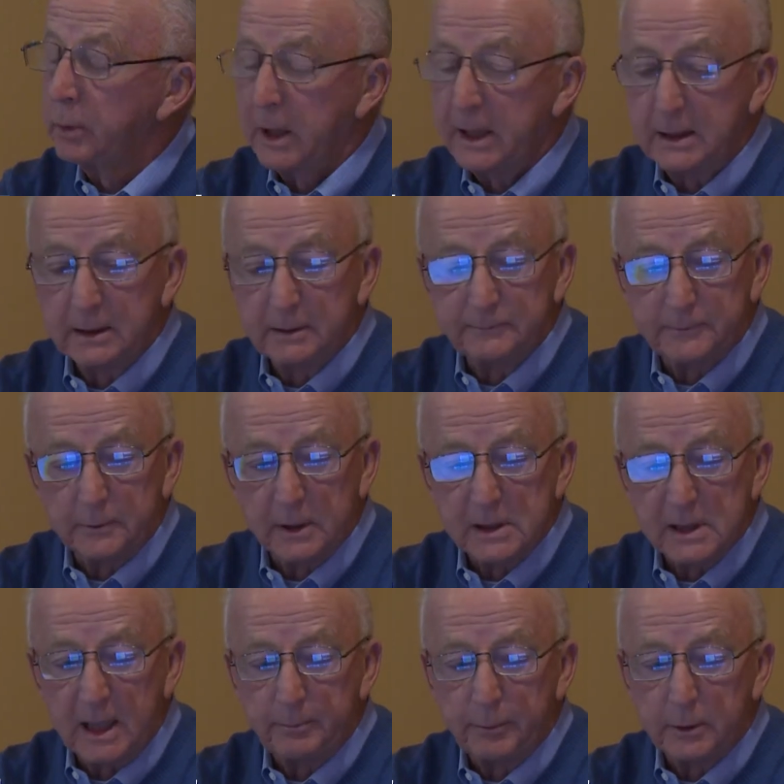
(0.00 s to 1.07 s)
braking, for
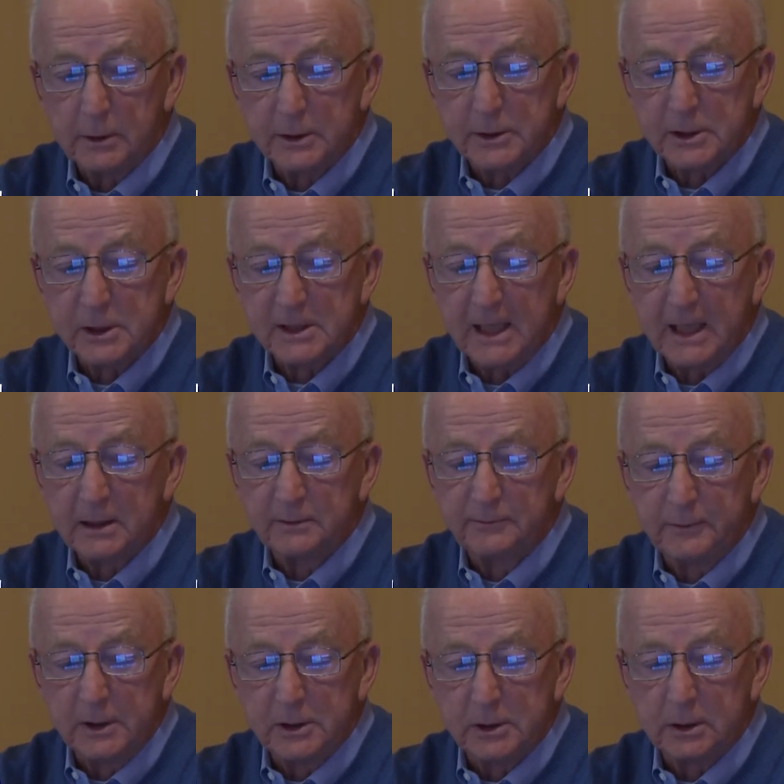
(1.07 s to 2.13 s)
example, is a
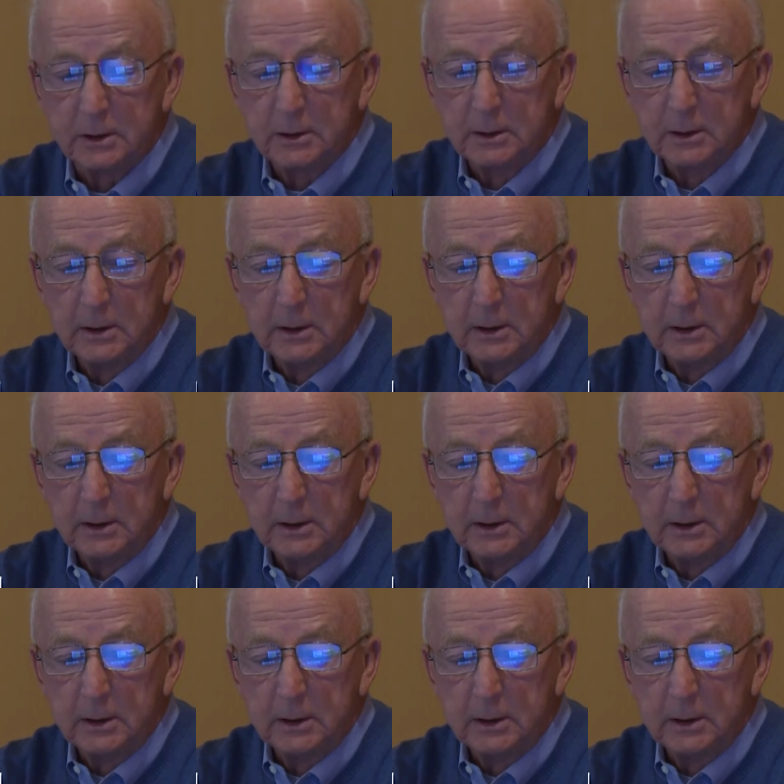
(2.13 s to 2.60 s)
standard feature